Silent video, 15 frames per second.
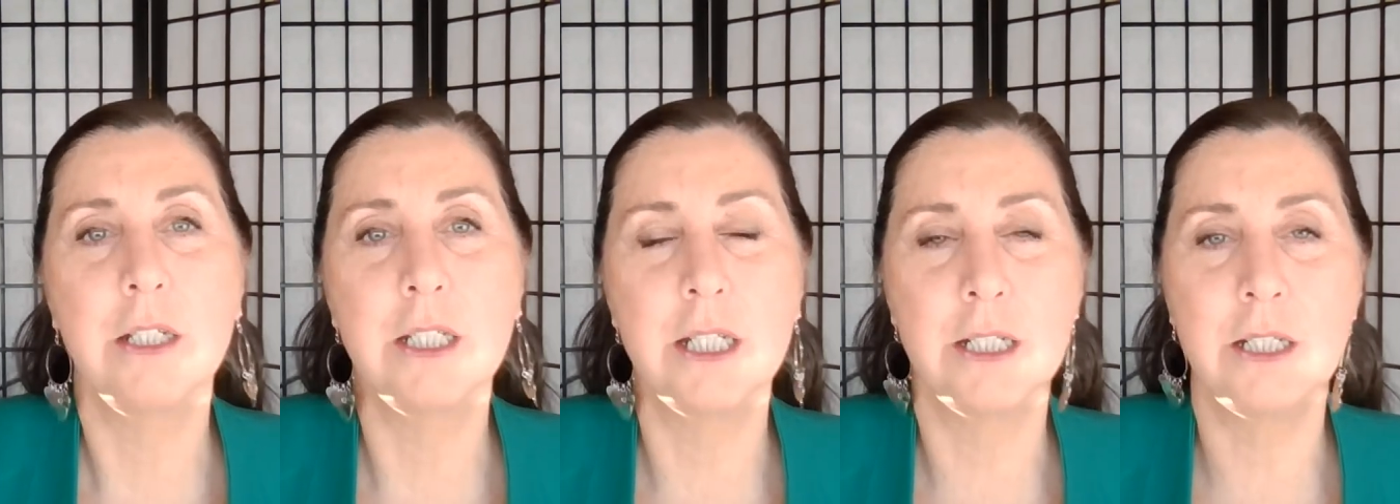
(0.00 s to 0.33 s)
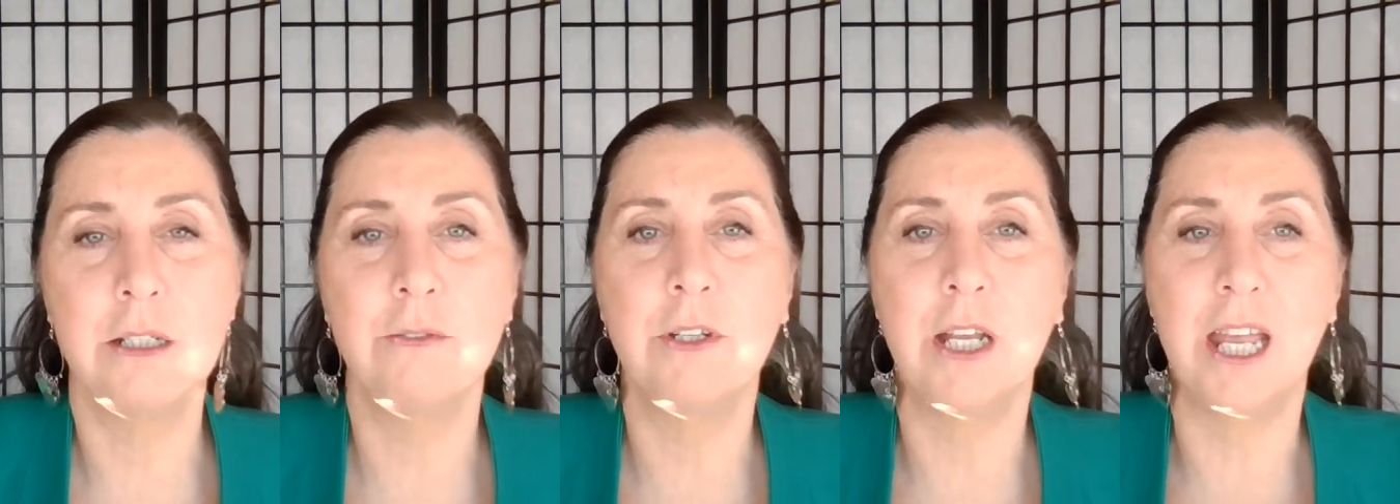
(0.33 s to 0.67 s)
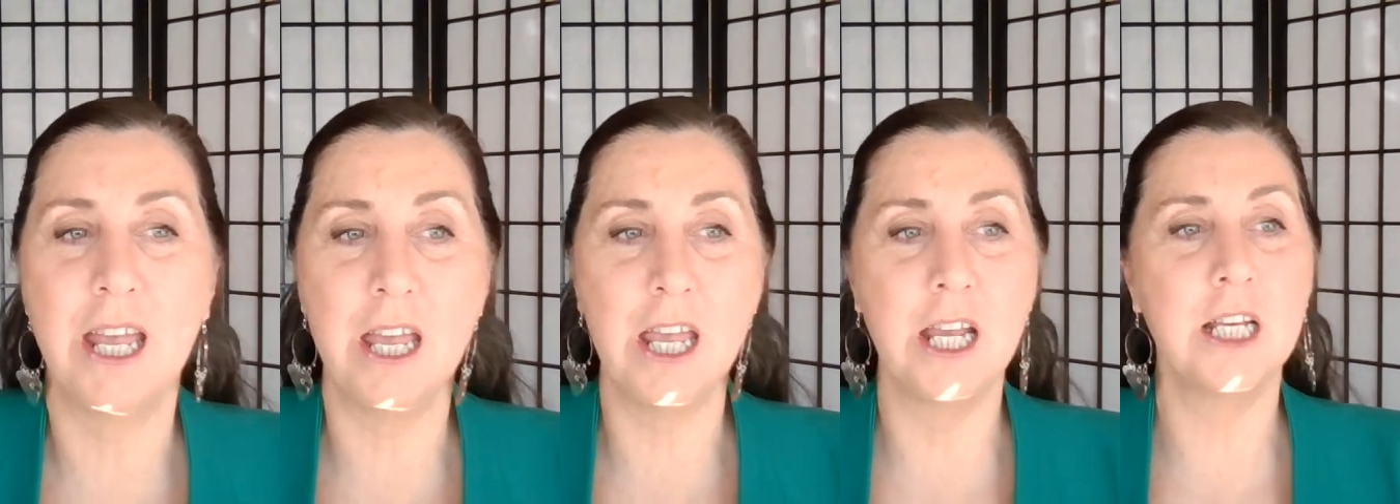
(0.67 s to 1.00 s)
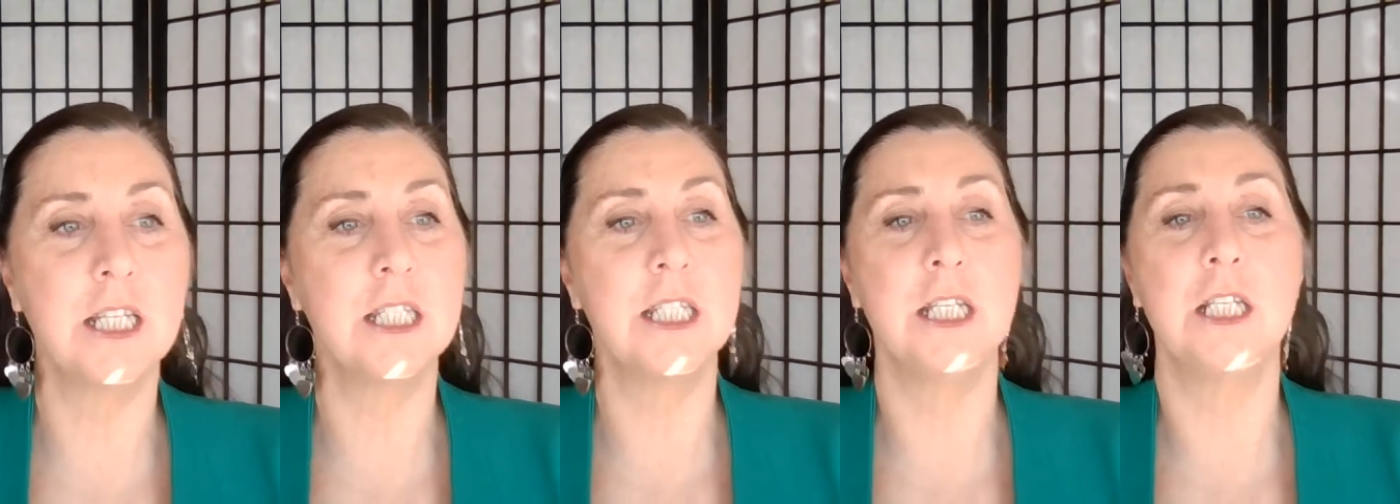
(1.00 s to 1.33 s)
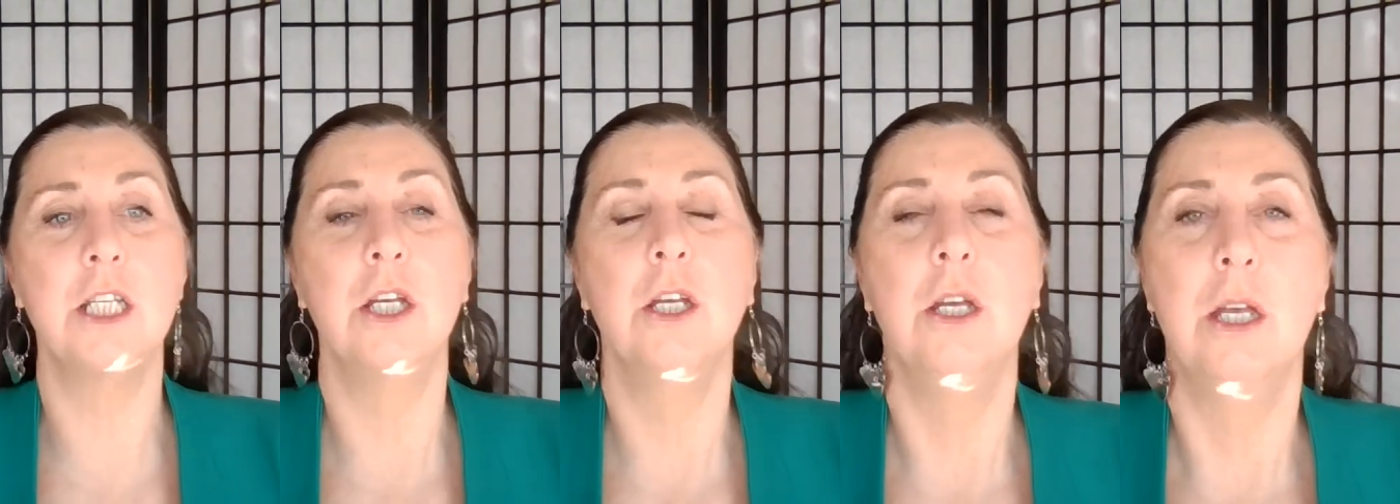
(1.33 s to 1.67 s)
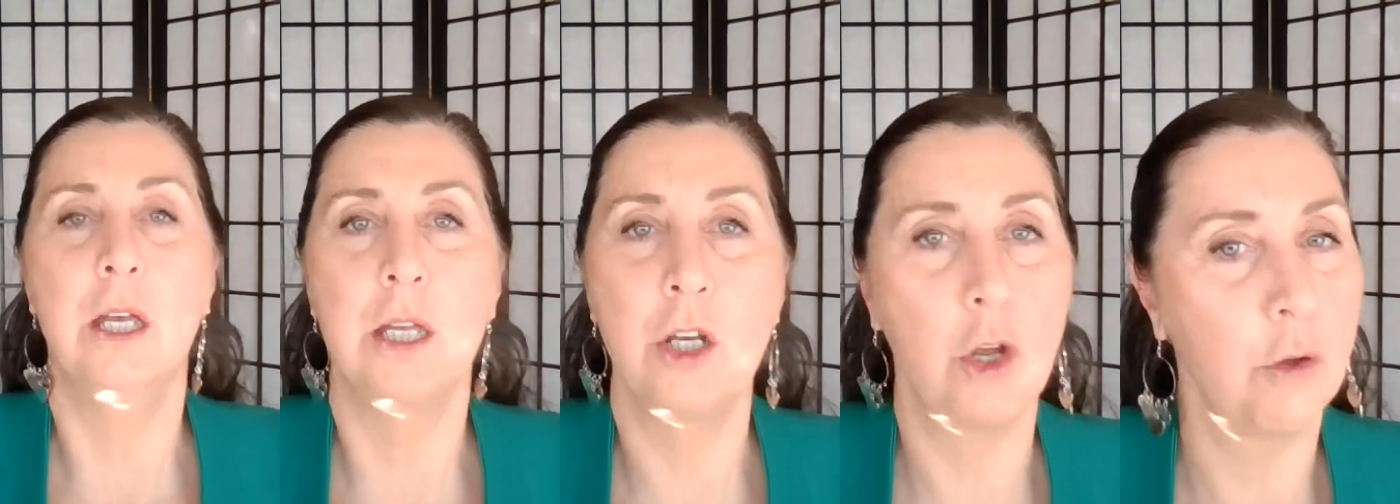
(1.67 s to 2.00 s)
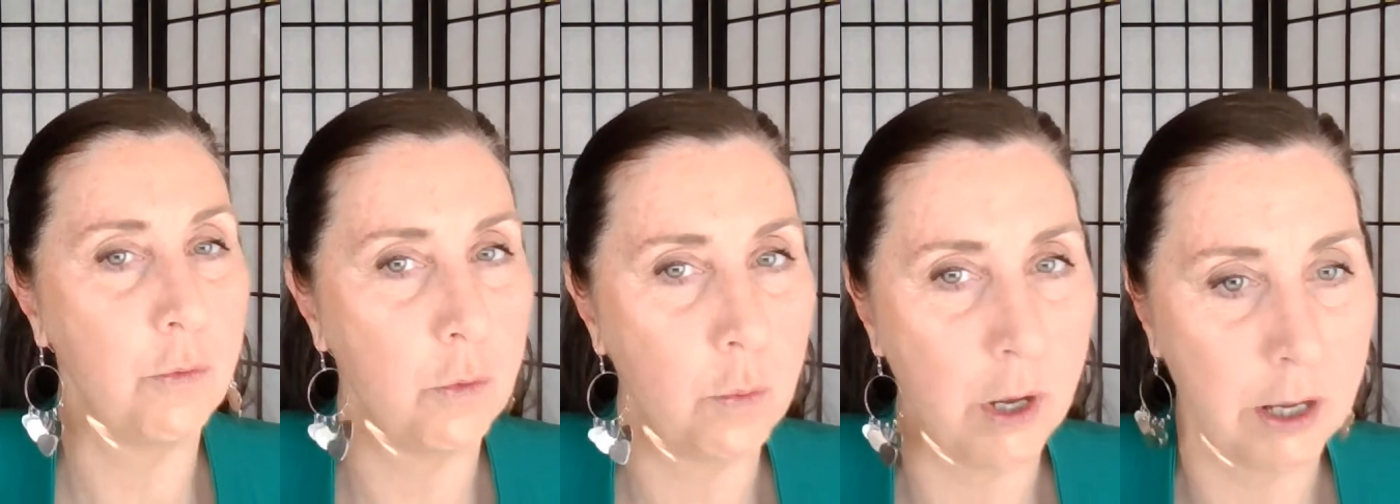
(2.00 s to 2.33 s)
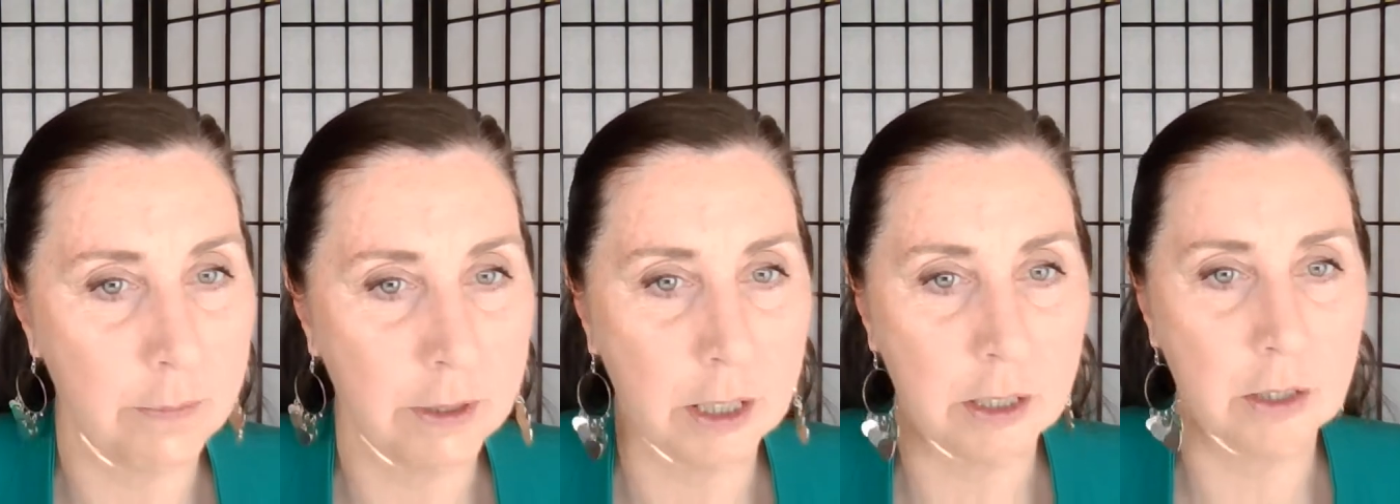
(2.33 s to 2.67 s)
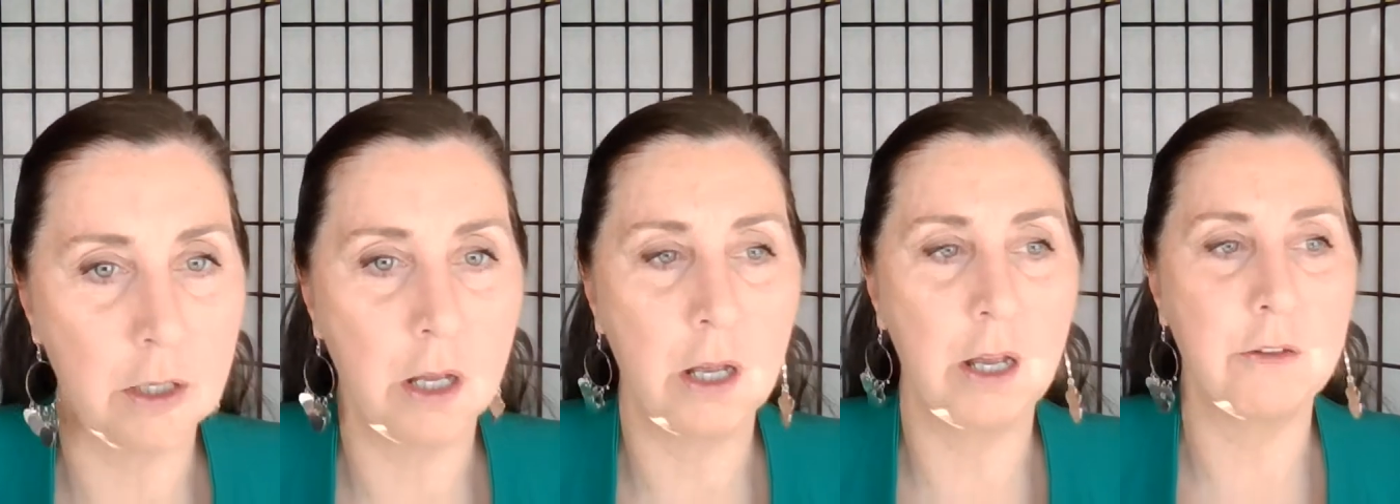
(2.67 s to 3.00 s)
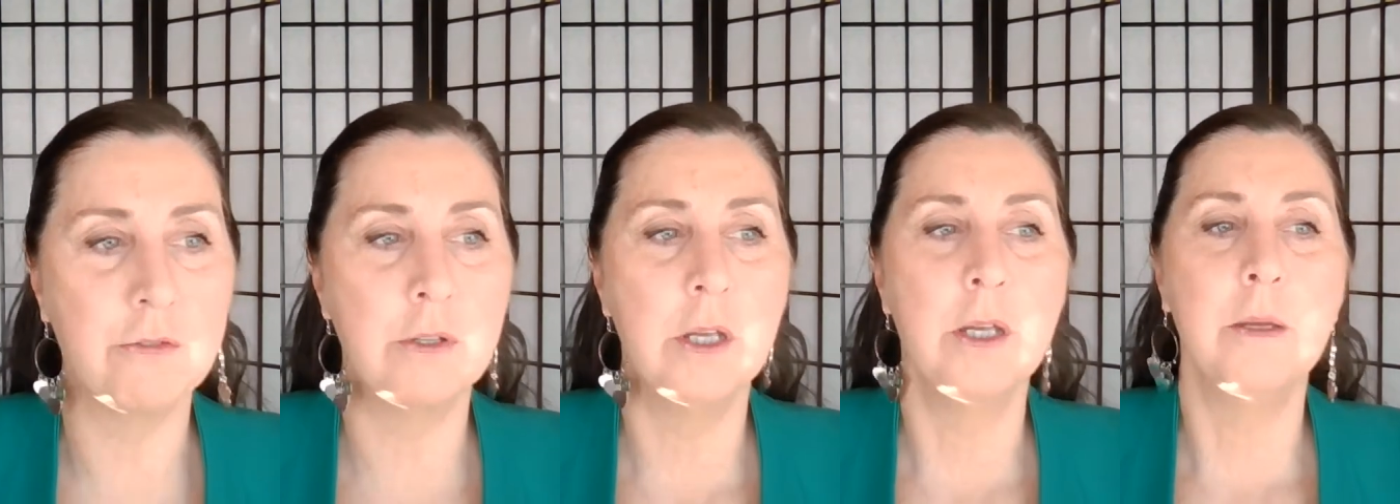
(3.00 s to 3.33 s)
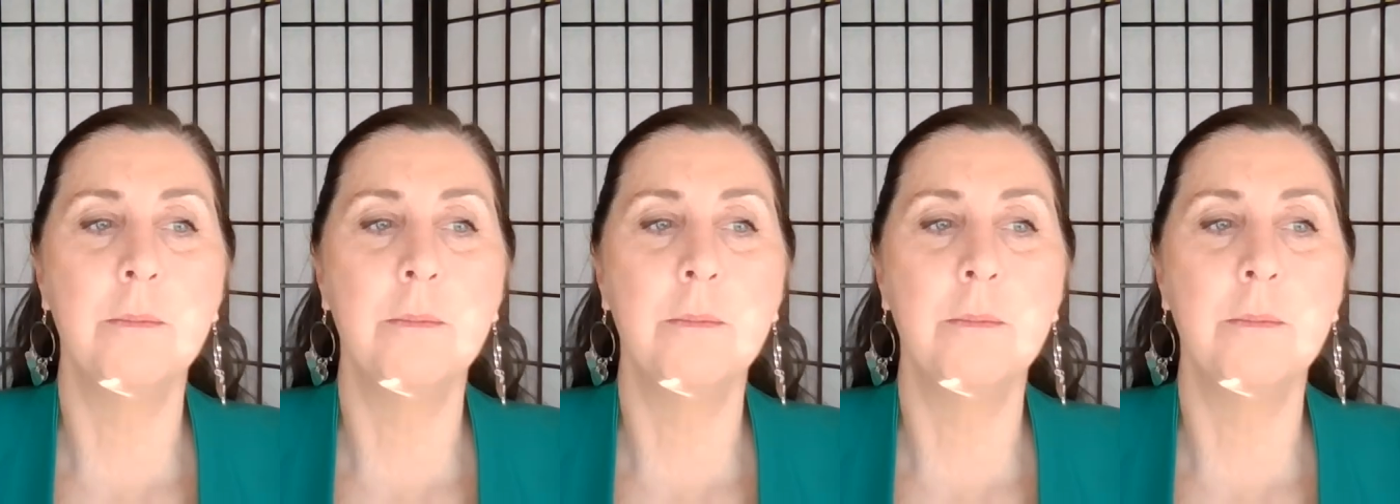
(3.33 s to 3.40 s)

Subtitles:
to live in a hectic an overwhelming life.